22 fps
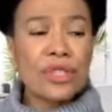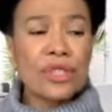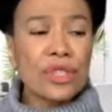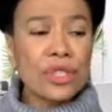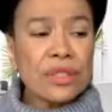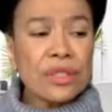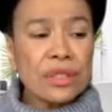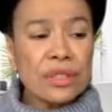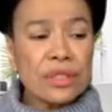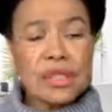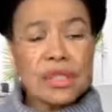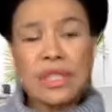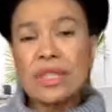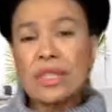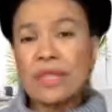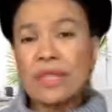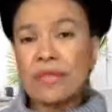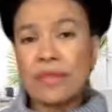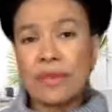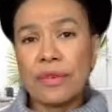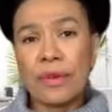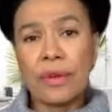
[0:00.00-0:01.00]
children
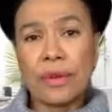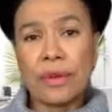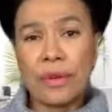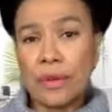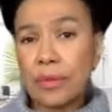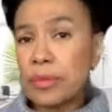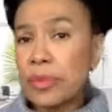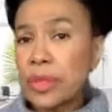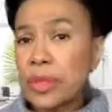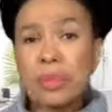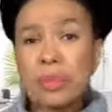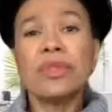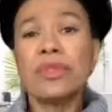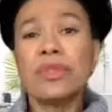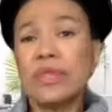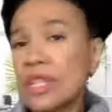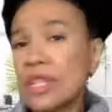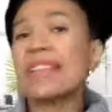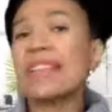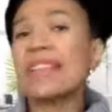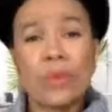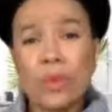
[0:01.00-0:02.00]
and for other people.
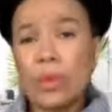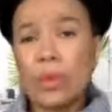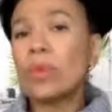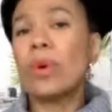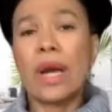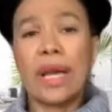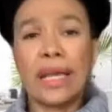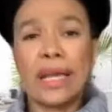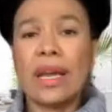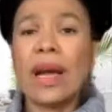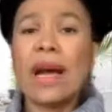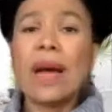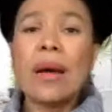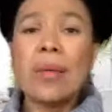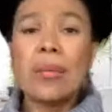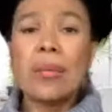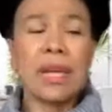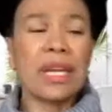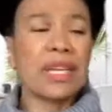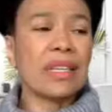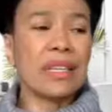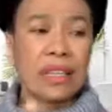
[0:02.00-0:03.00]
That's who I
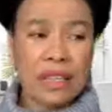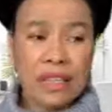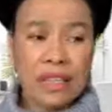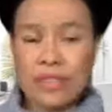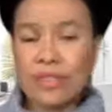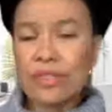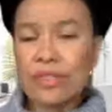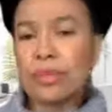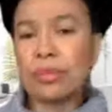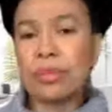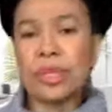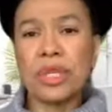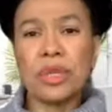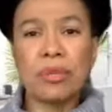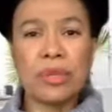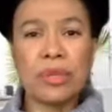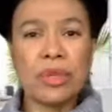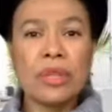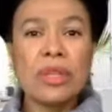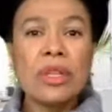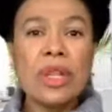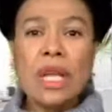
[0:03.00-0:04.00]
am. I care for
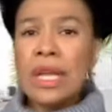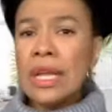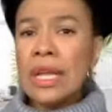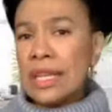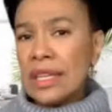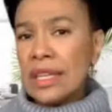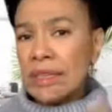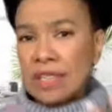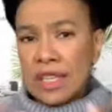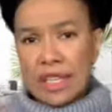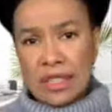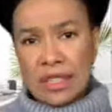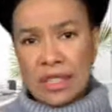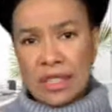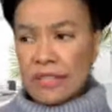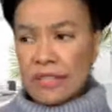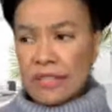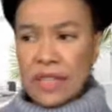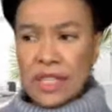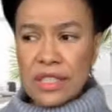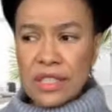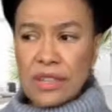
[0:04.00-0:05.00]
people, even
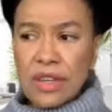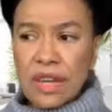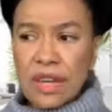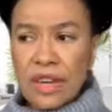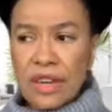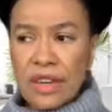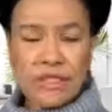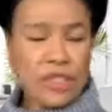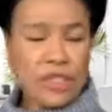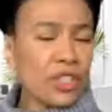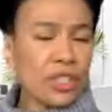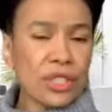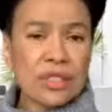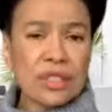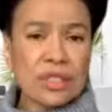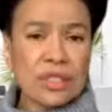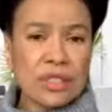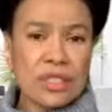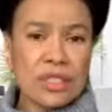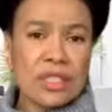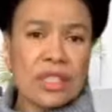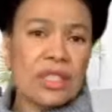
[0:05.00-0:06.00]
if I don't have
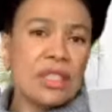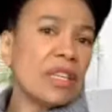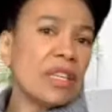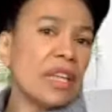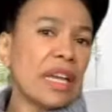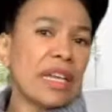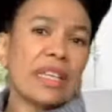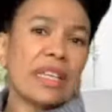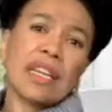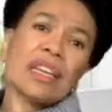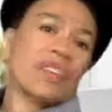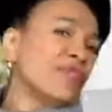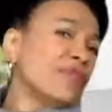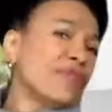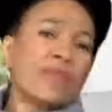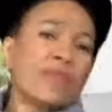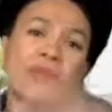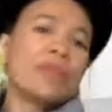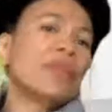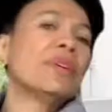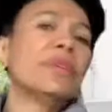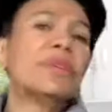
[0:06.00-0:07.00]
children. I care
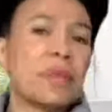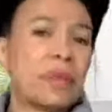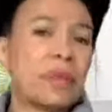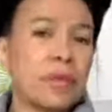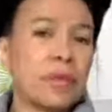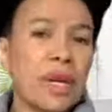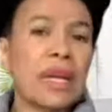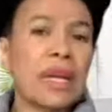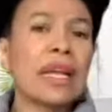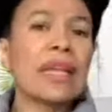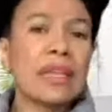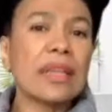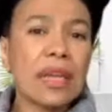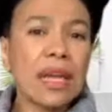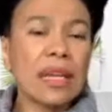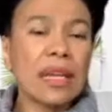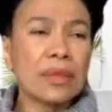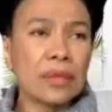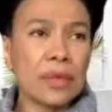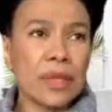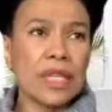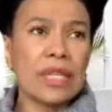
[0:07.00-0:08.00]
for everyone.
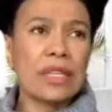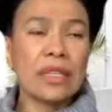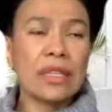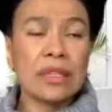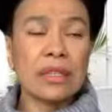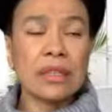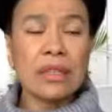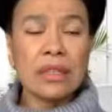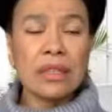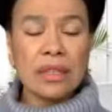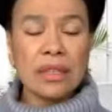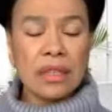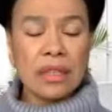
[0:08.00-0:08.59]
I really